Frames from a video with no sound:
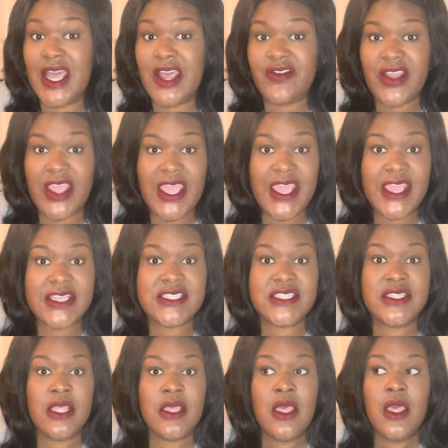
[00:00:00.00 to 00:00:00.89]
I've
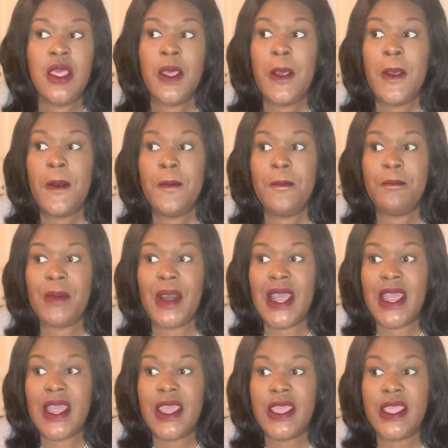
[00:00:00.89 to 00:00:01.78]
asked
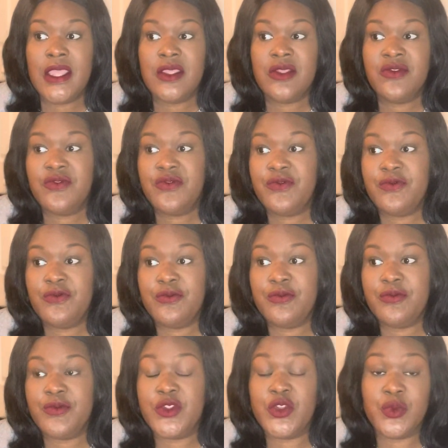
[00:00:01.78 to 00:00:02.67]
my
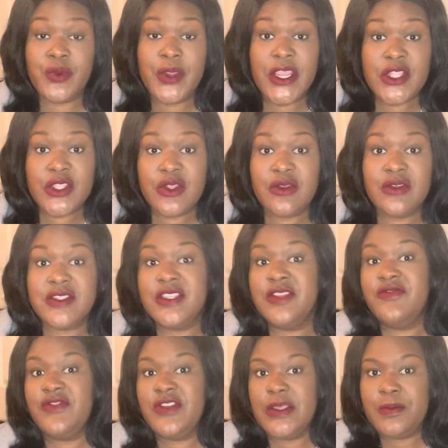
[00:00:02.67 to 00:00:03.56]
directors
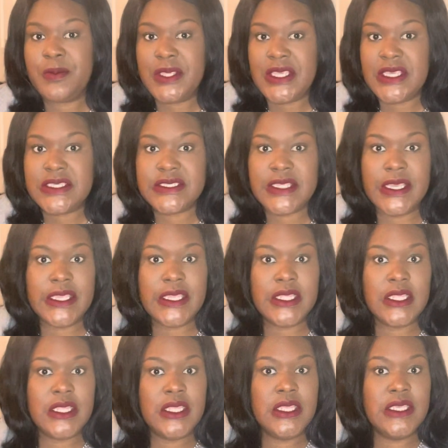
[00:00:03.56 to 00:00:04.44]
and VPs, like,
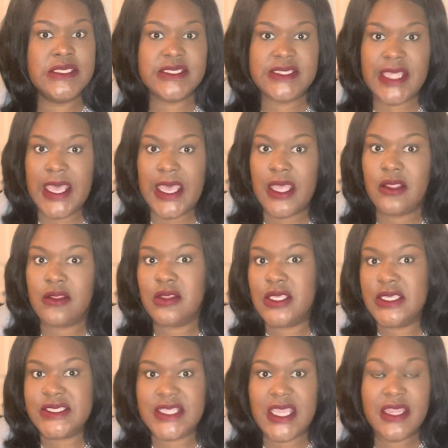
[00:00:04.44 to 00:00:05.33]
is
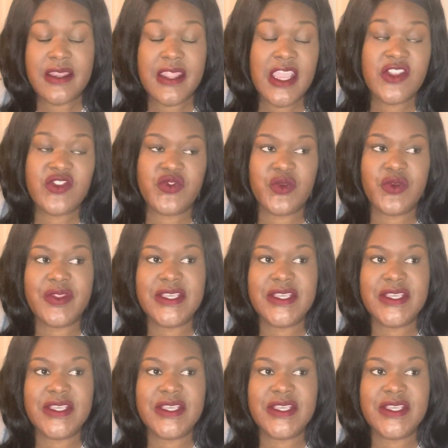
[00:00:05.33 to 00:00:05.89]
that natural?